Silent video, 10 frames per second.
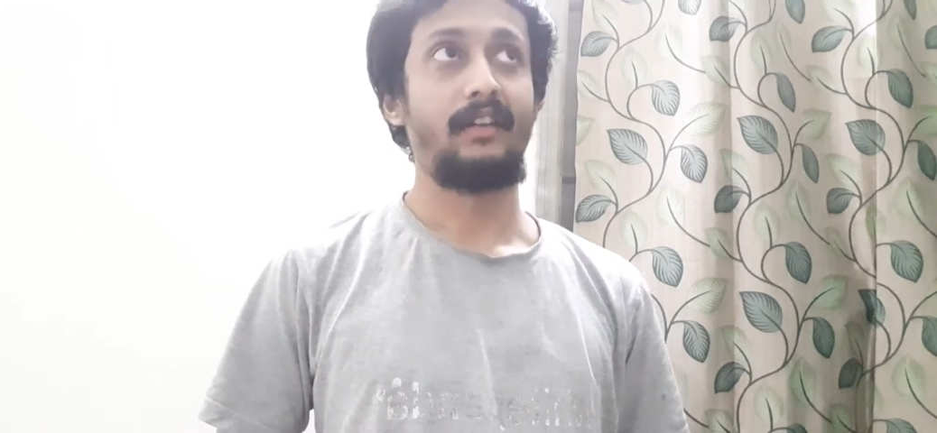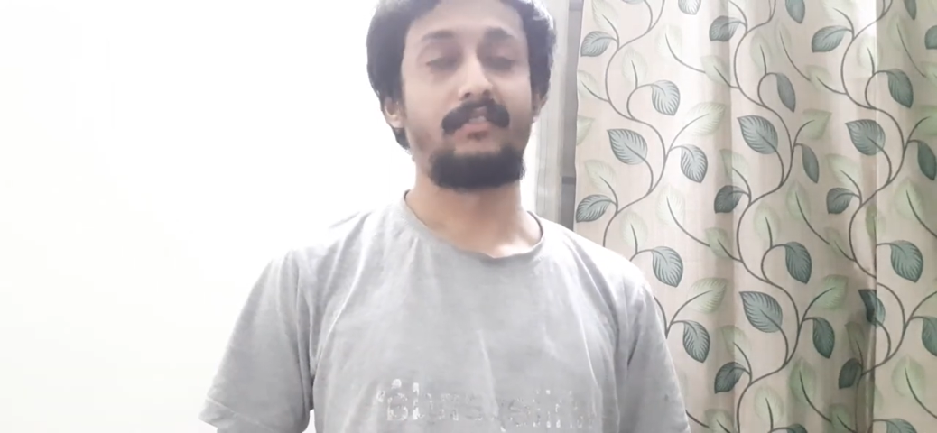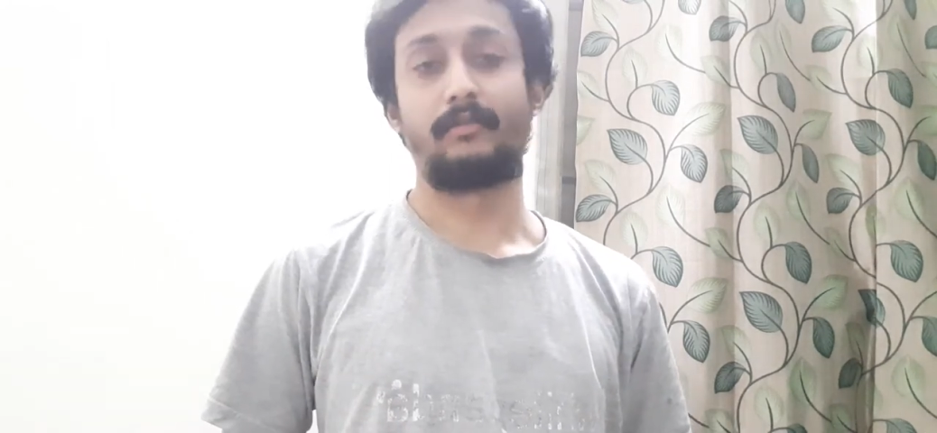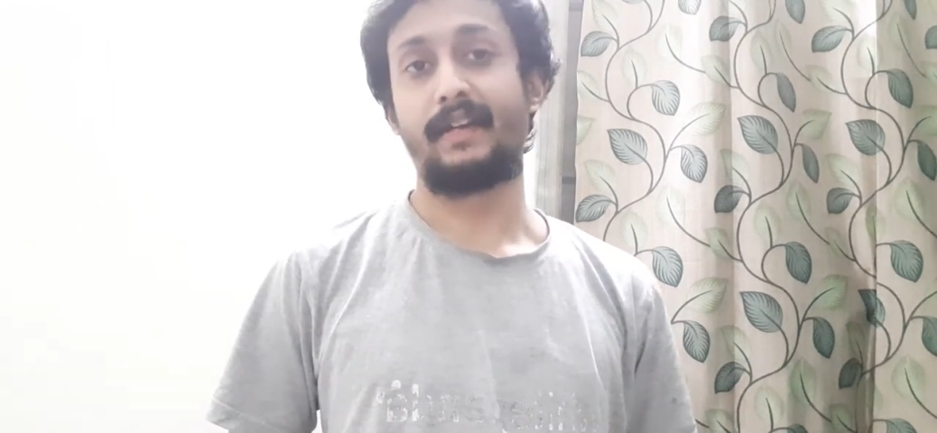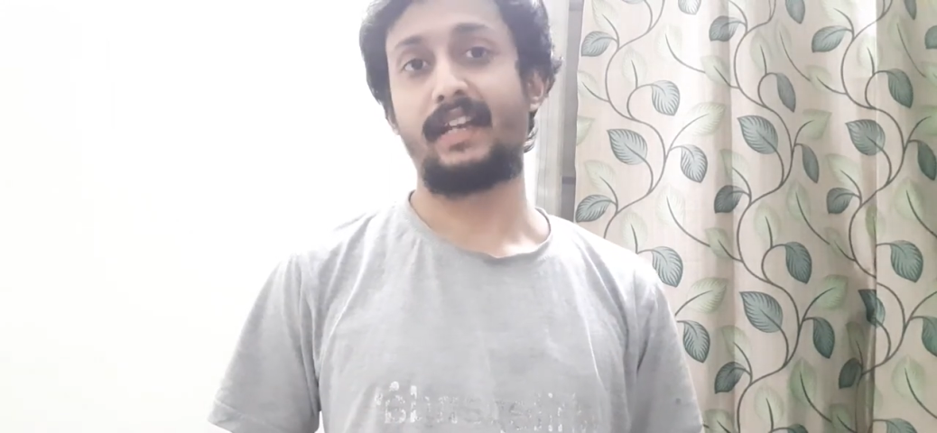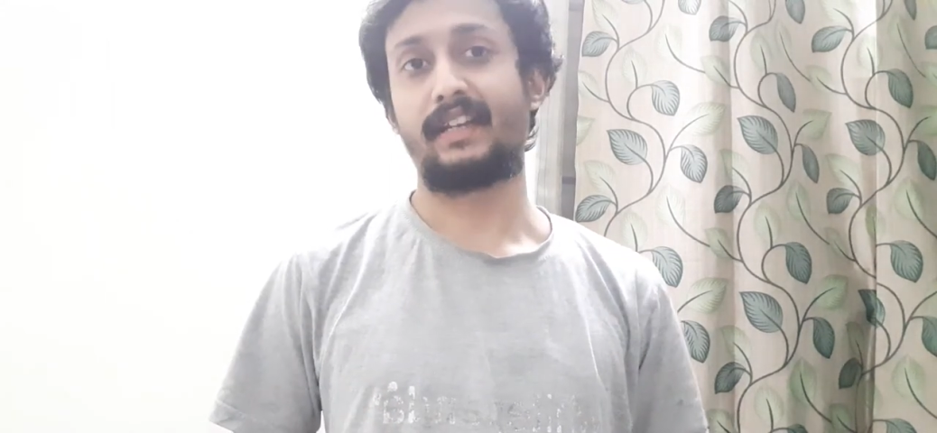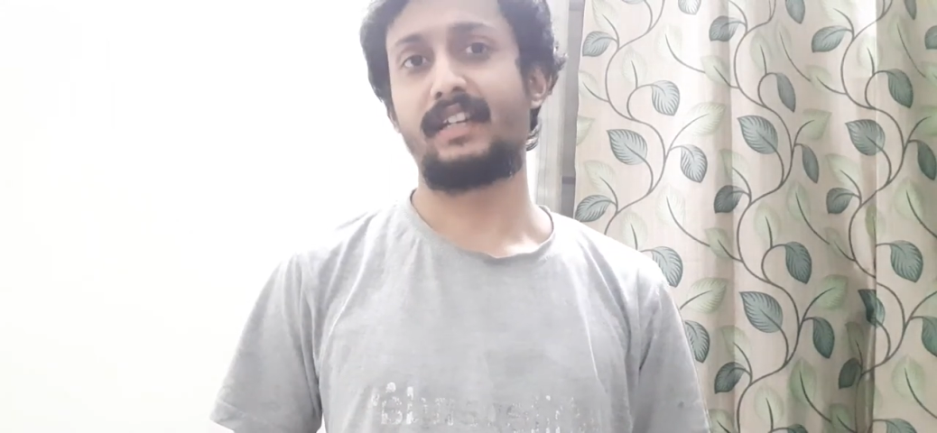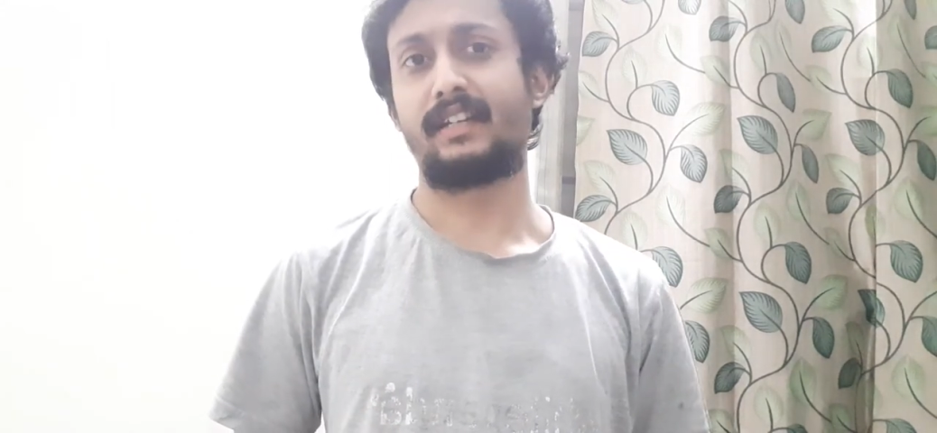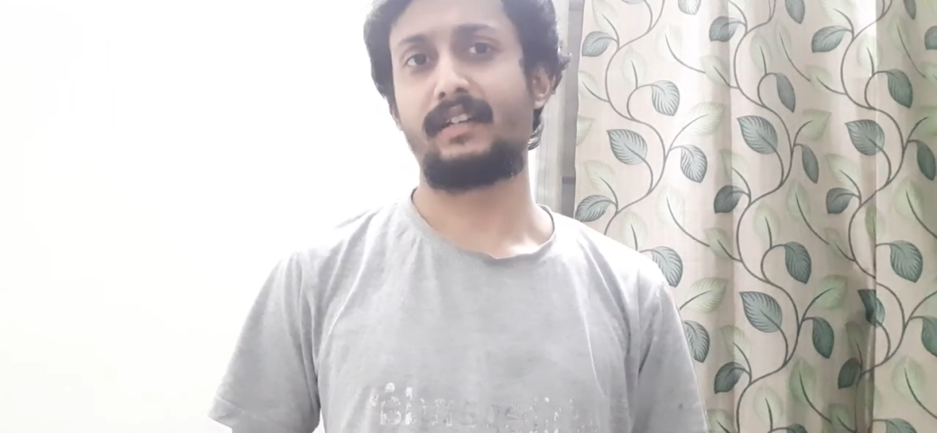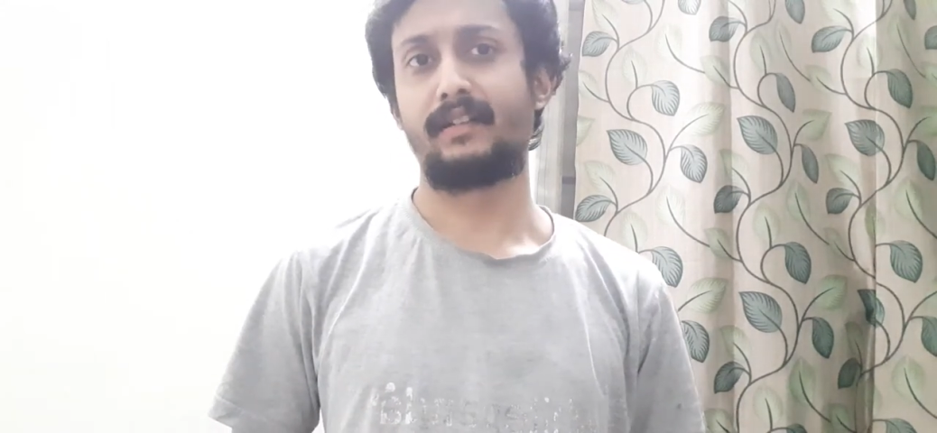So where
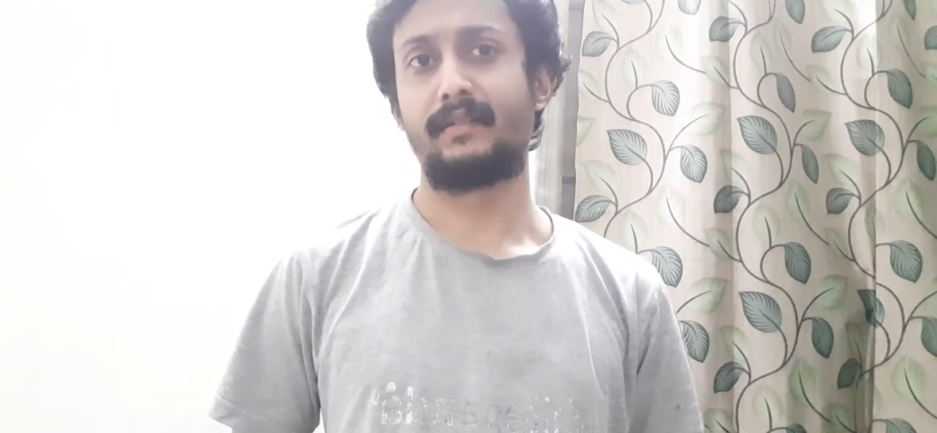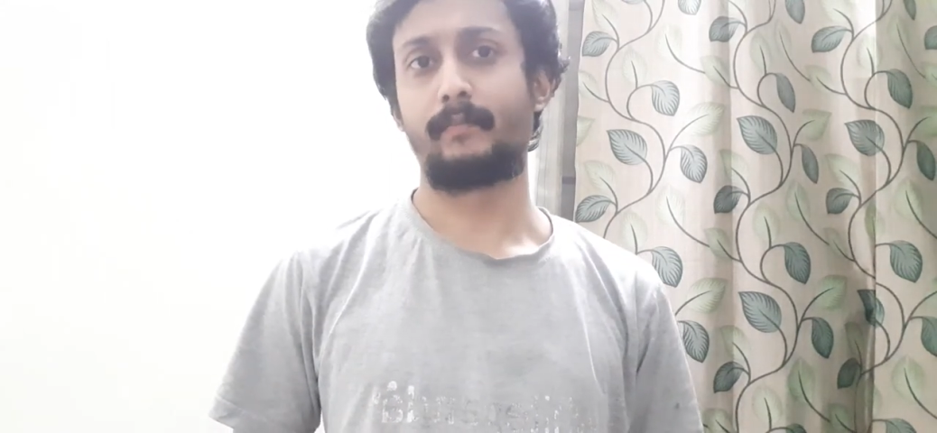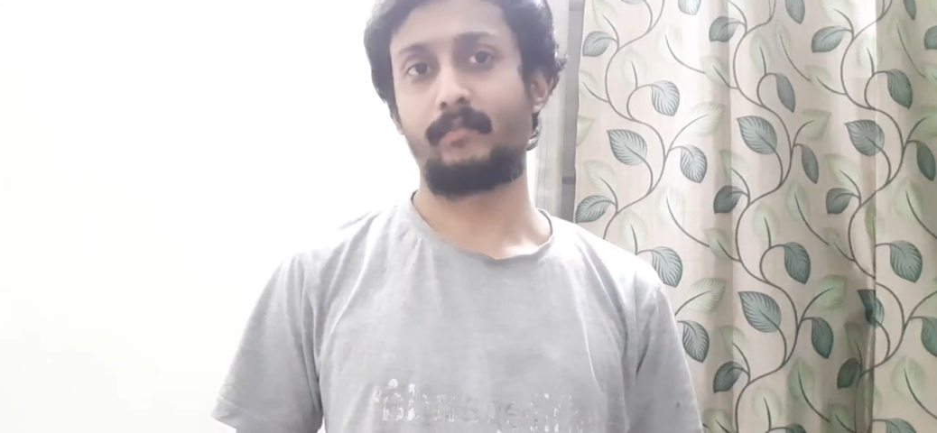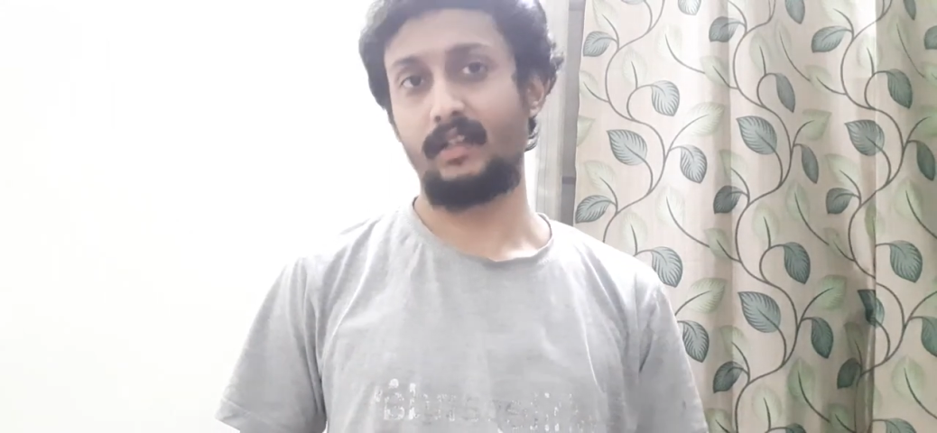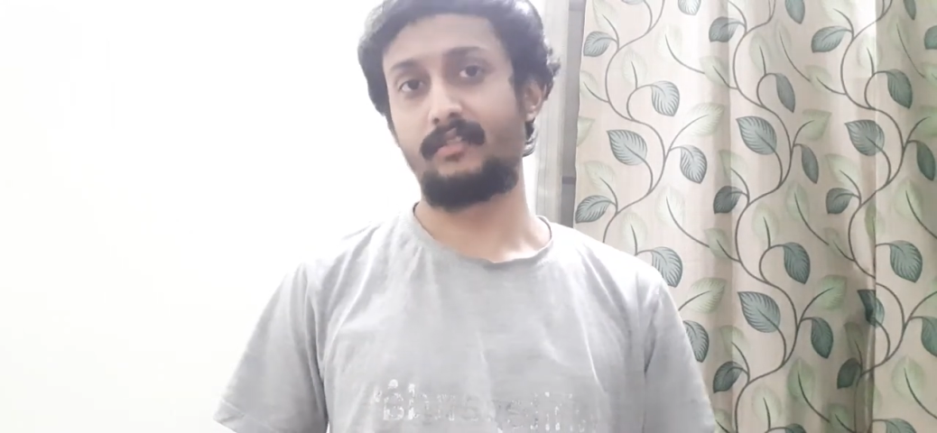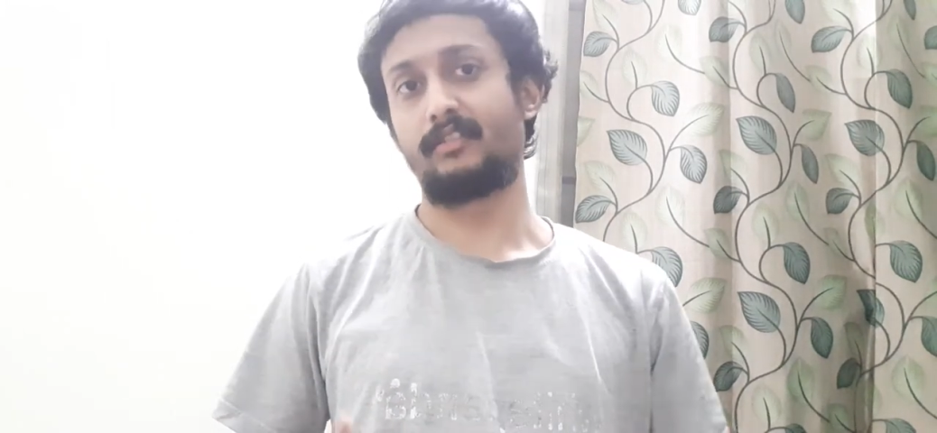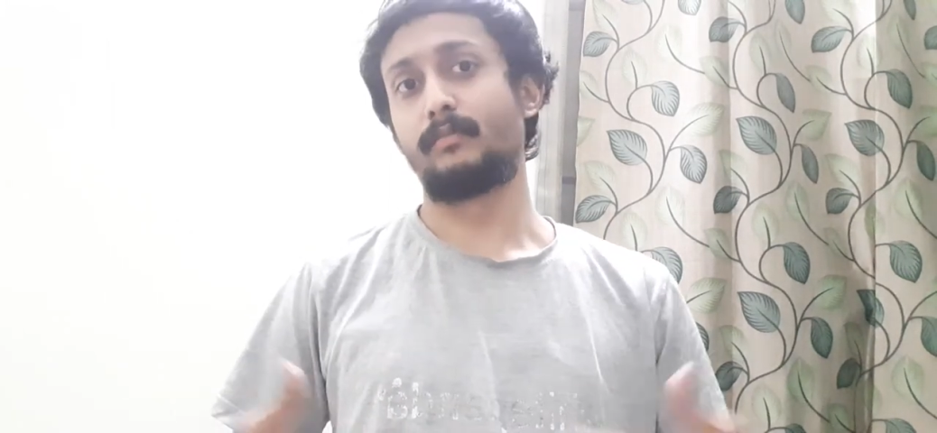again, so